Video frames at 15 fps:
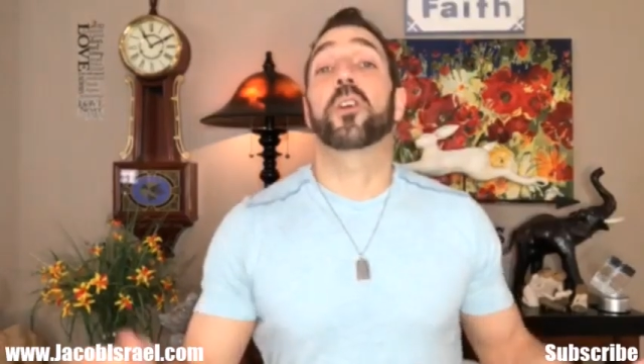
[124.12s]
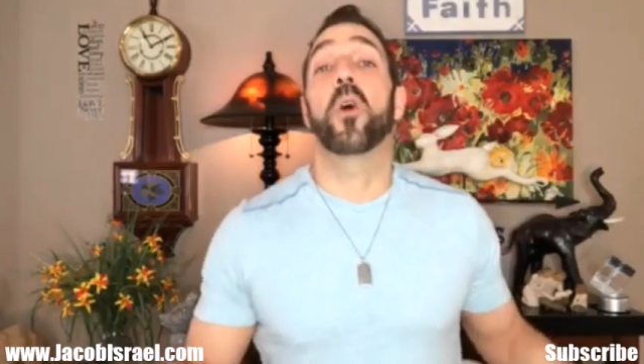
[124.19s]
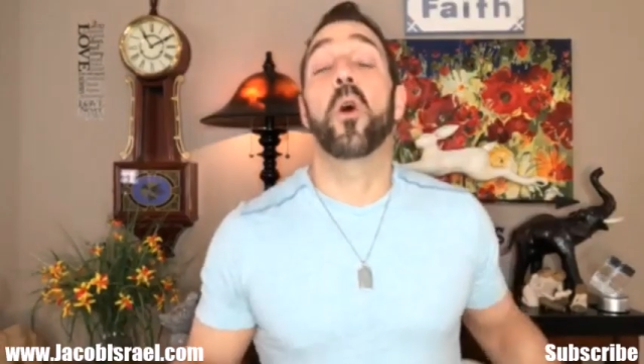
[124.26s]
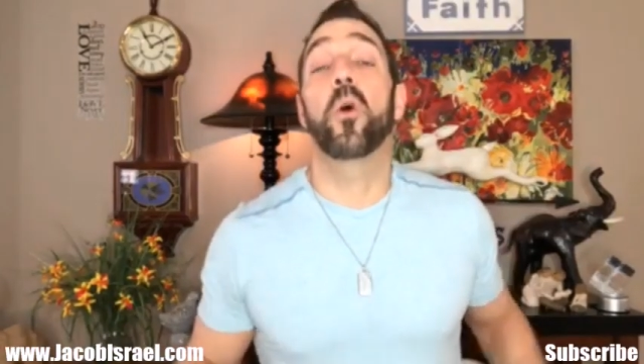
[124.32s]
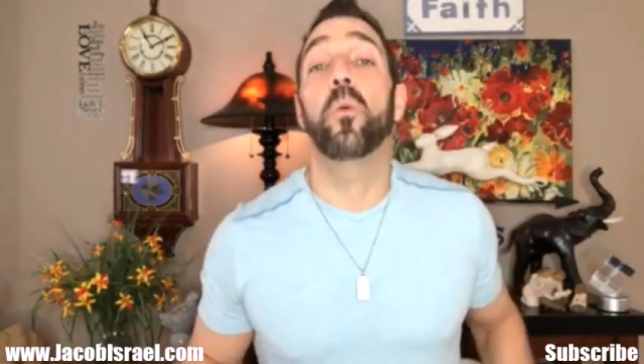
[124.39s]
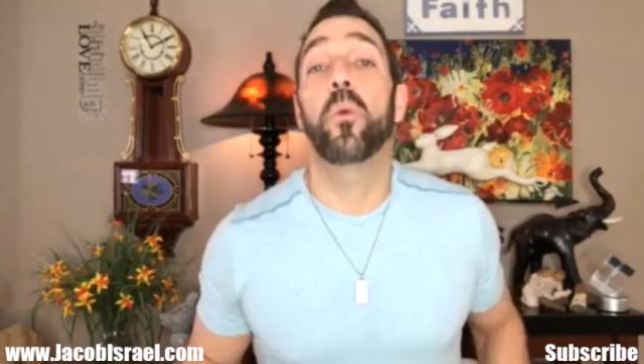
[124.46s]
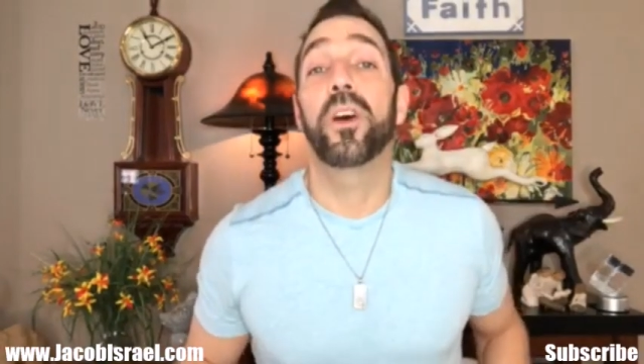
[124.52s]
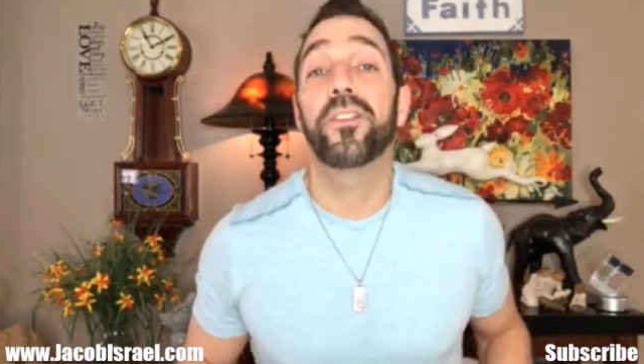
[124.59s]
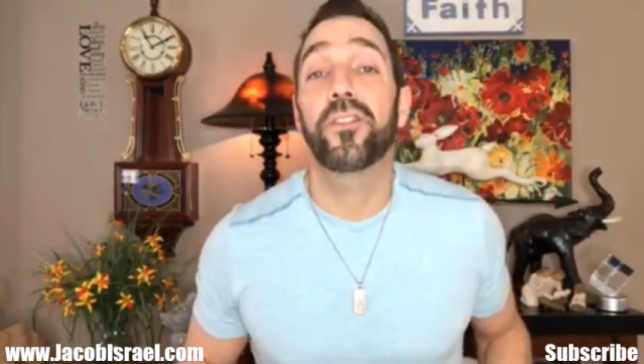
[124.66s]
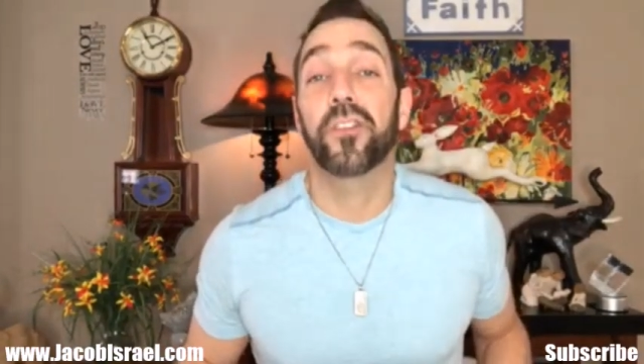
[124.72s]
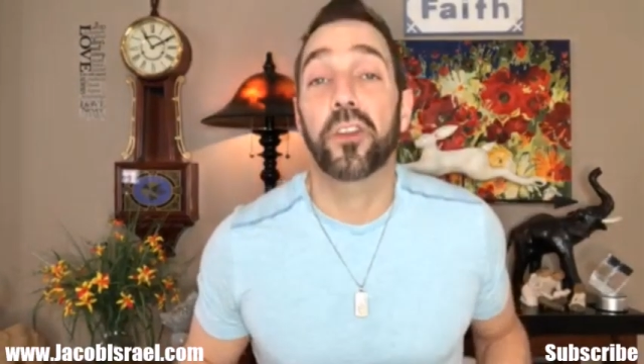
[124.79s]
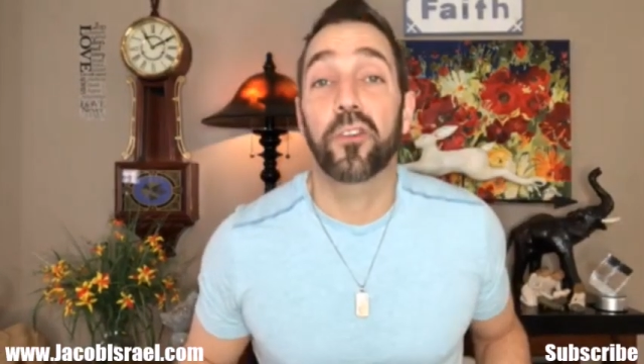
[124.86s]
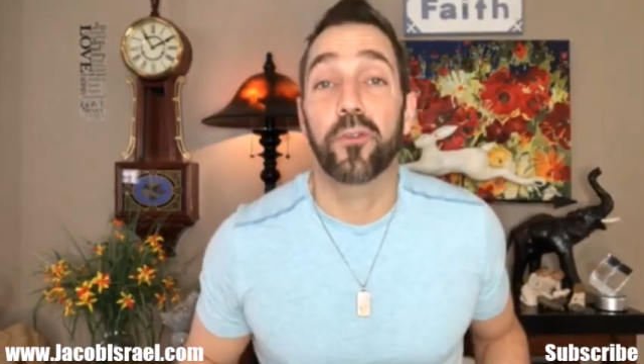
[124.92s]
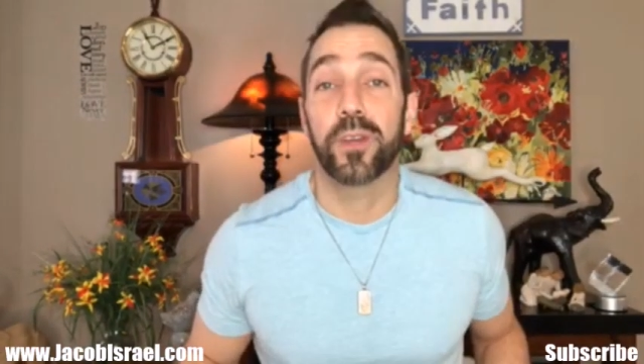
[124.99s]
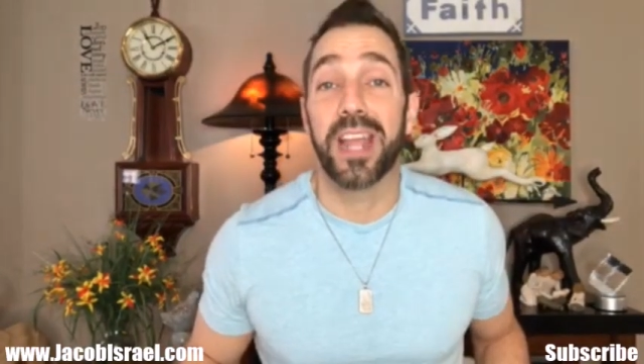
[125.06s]
the goal was
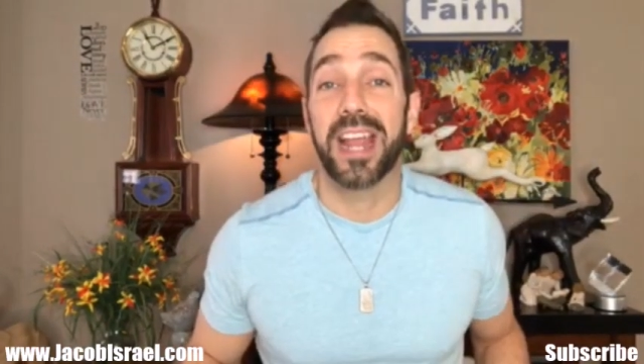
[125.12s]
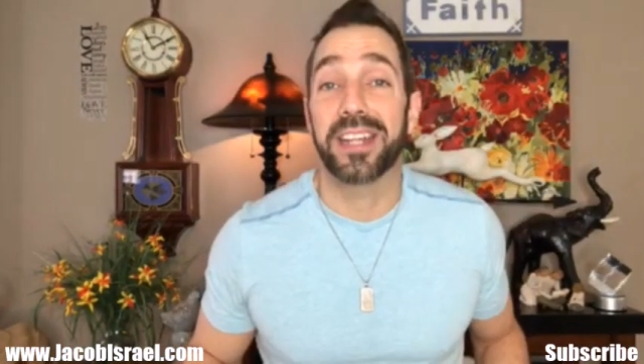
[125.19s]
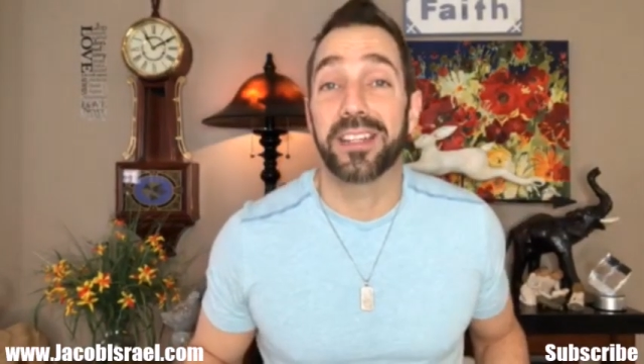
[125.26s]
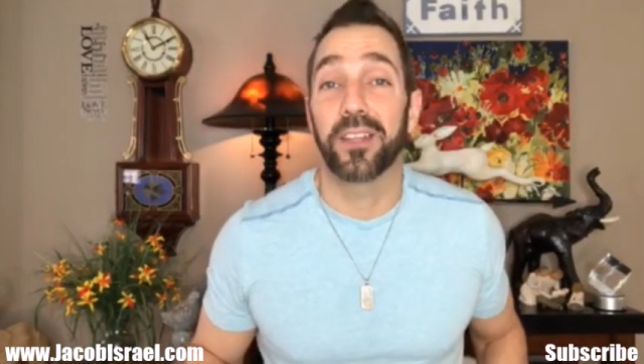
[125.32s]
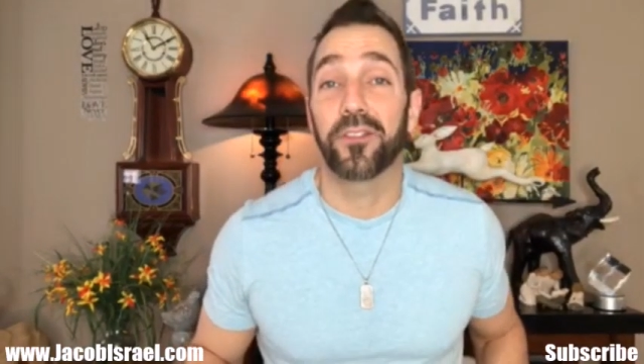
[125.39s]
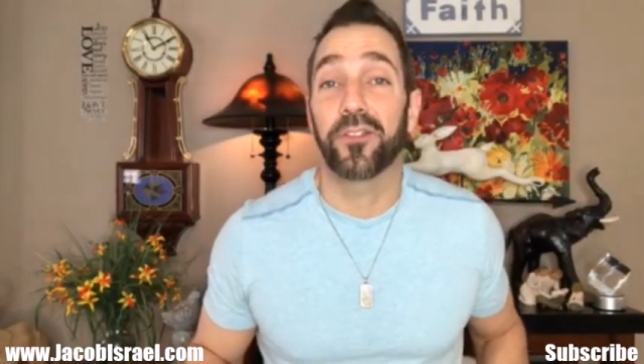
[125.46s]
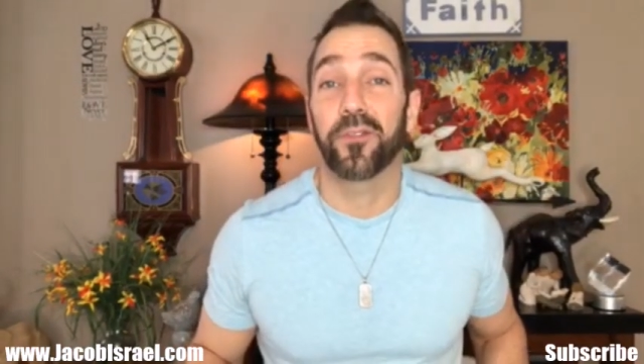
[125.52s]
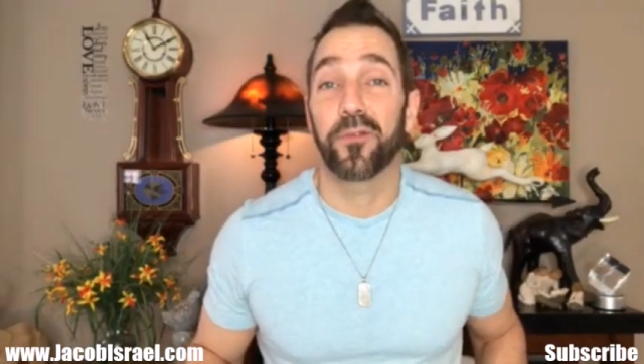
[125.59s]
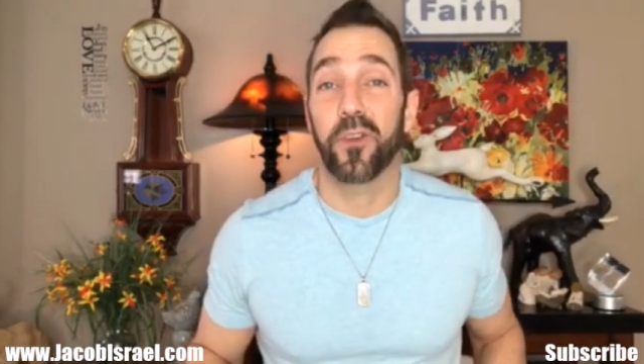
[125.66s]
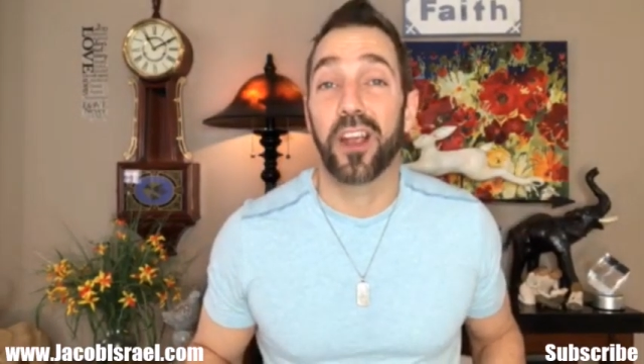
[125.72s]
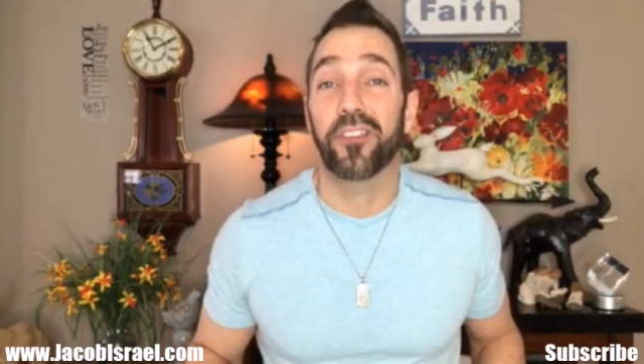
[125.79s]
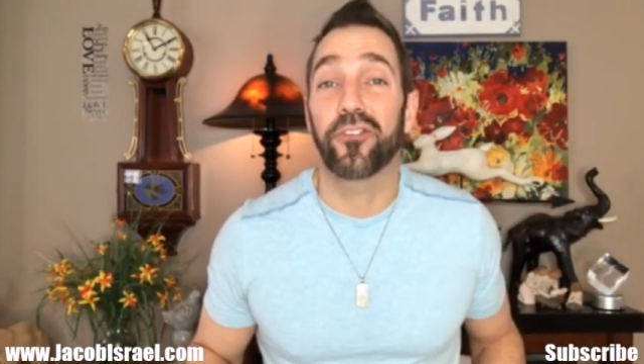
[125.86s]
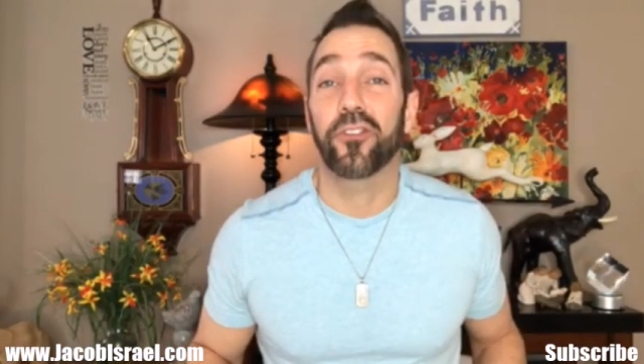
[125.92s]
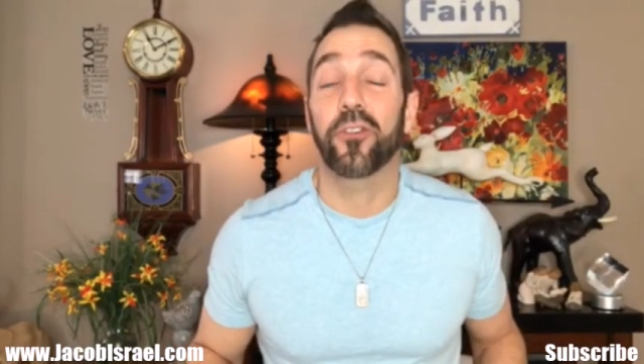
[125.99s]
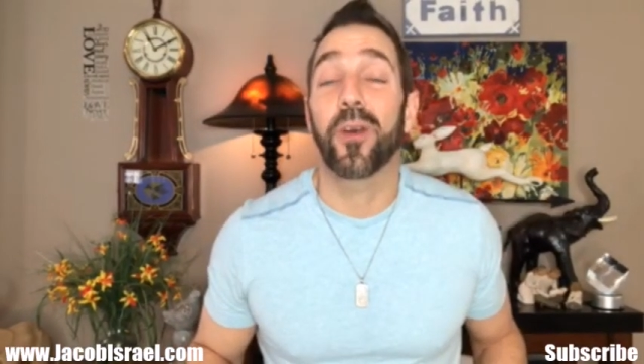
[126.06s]
to create this
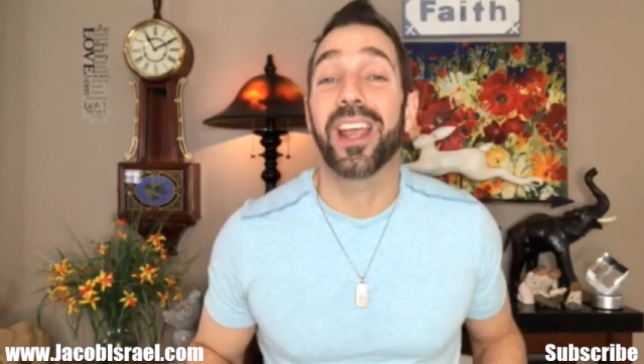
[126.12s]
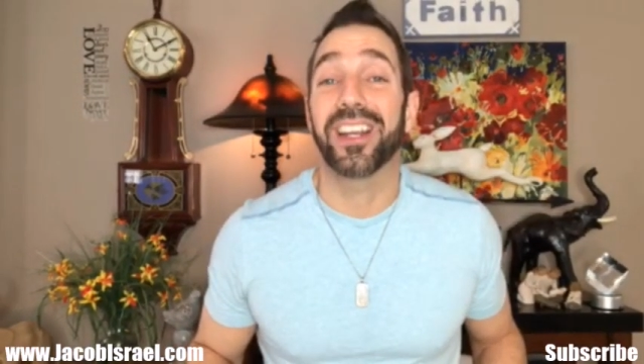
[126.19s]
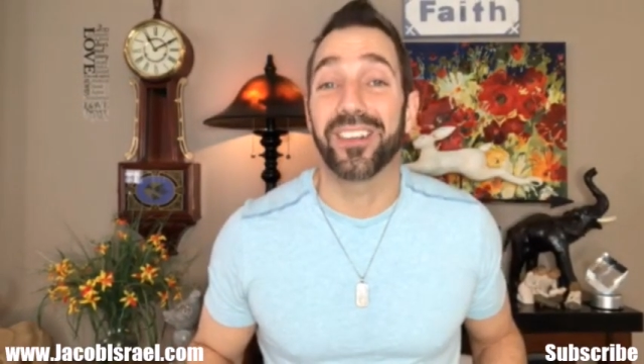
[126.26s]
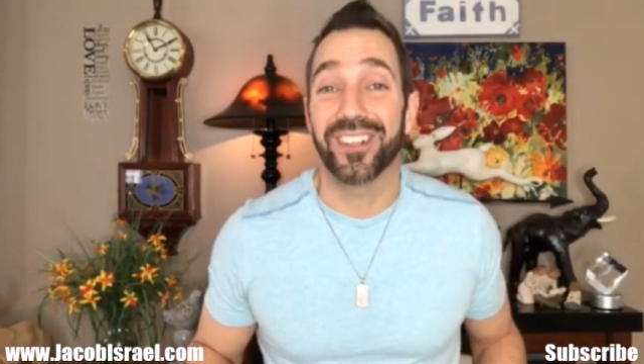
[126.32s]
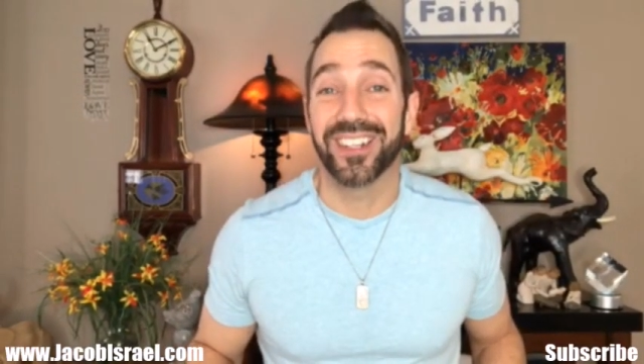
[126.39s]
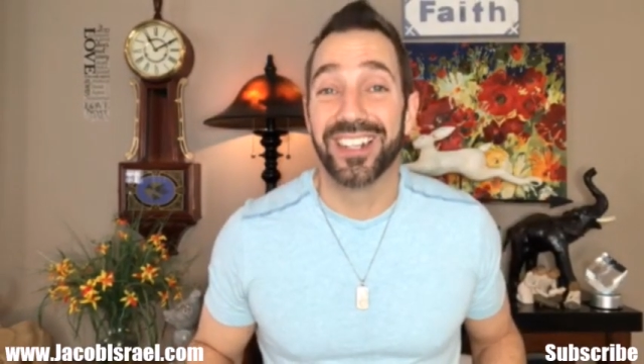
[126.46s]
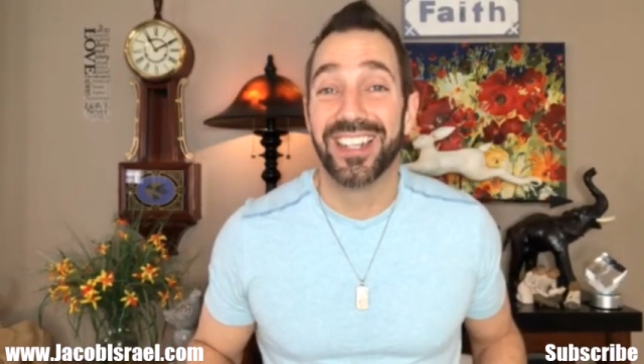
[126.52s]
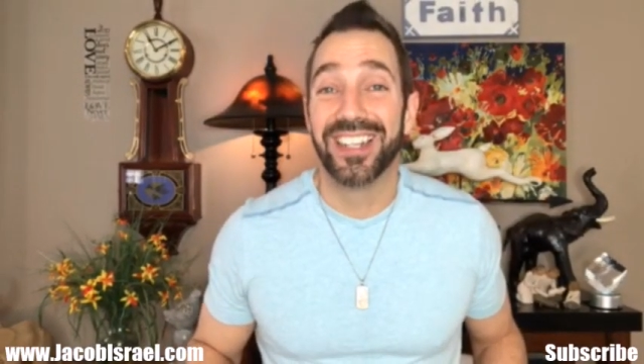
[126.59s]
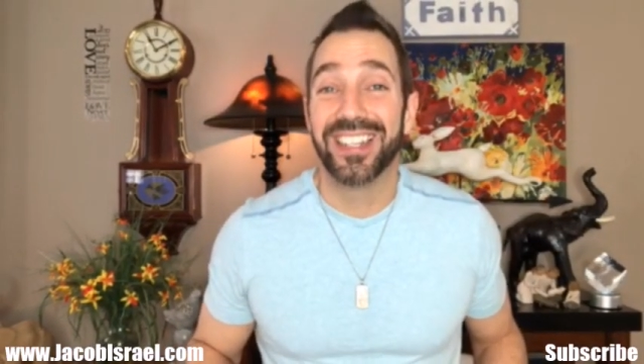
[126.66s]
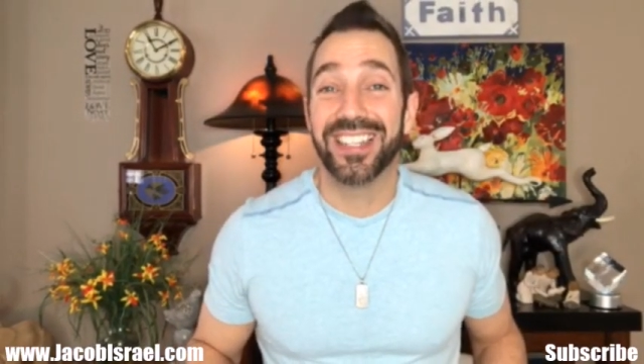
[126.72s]
fresh crater.